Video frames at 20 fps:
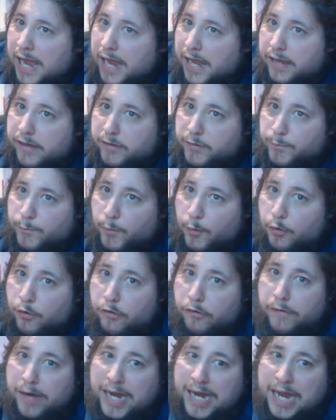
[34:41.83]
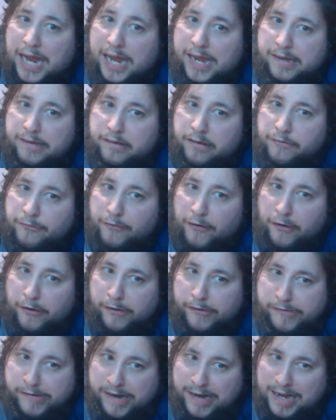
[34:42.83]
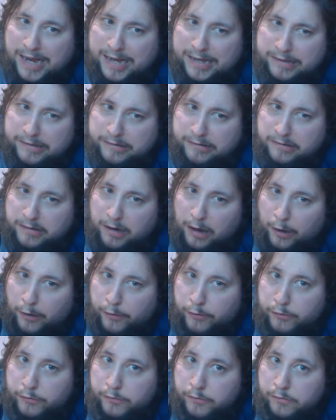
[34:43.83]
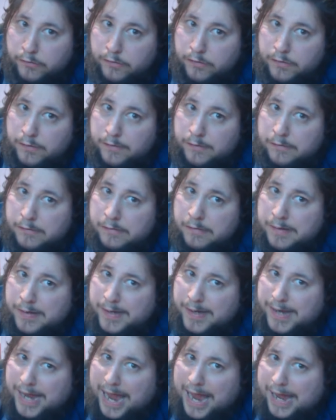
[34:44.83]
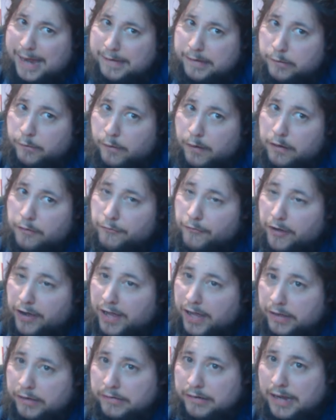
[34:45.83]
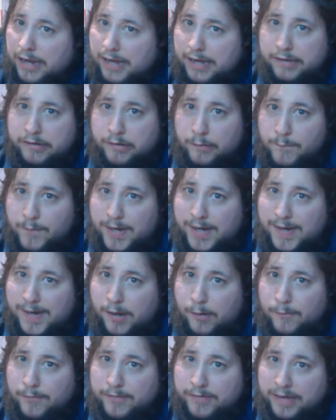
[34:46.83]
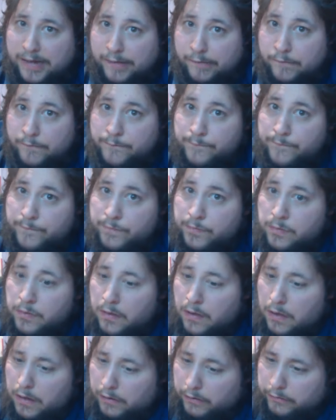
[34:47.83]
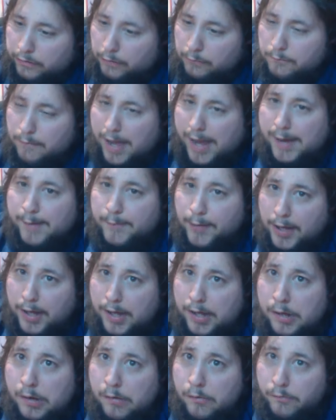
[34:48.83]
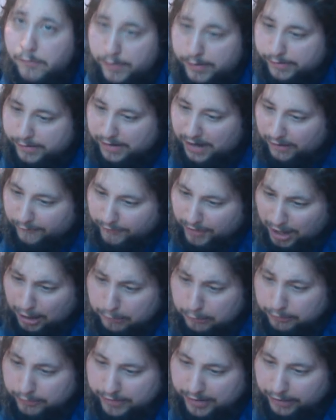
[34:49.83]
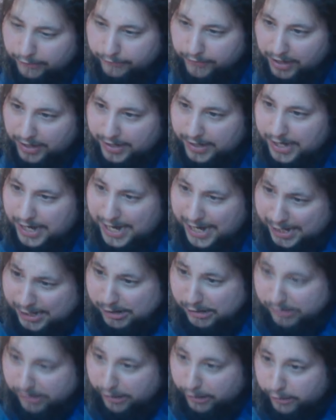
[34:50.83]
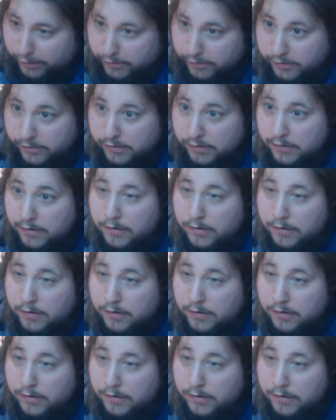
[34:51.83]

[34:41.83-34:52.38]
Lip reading: It's boring, it's lethargic, it's slow. Yet in the qualifiers, it's completely opposite. So maybe we should have Gareth Southgate in charge